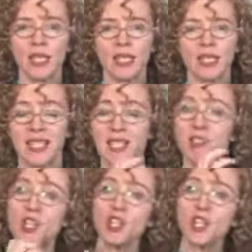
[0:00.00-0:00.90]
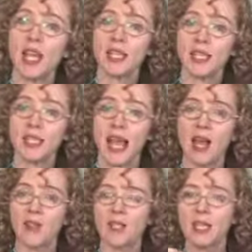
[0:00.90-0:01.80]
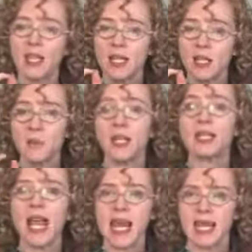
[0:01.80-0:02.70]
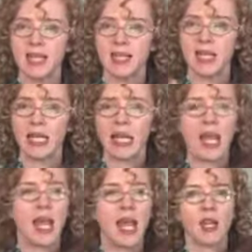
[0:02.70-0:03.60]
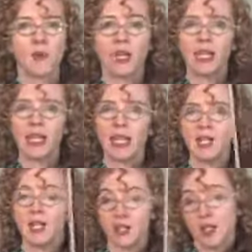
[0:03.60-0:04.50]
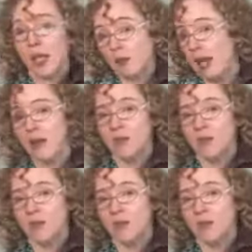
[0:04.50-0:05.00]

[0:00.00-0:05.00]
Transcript: and it's going to initiate the sound spontaneously. And it'll sound like a